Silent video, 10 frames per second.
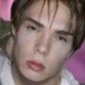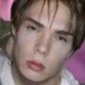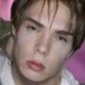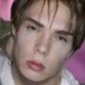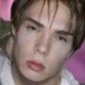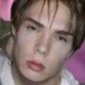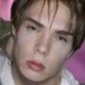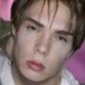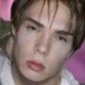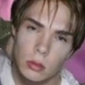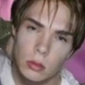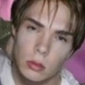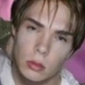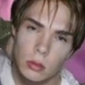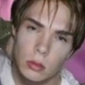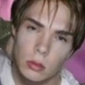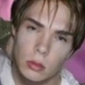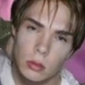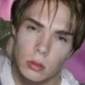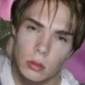
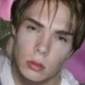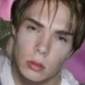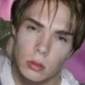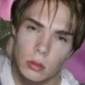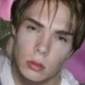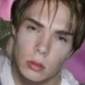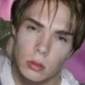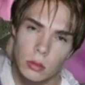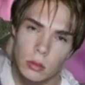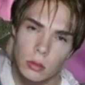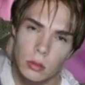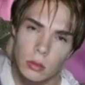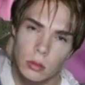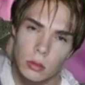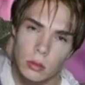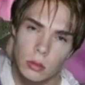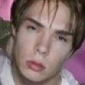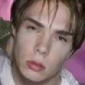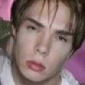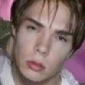
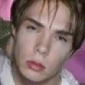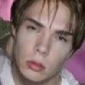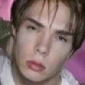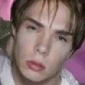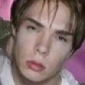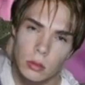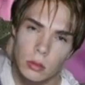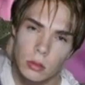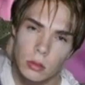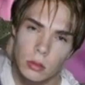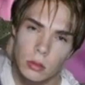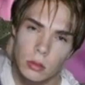The face doesn't move, so there is nothing to read.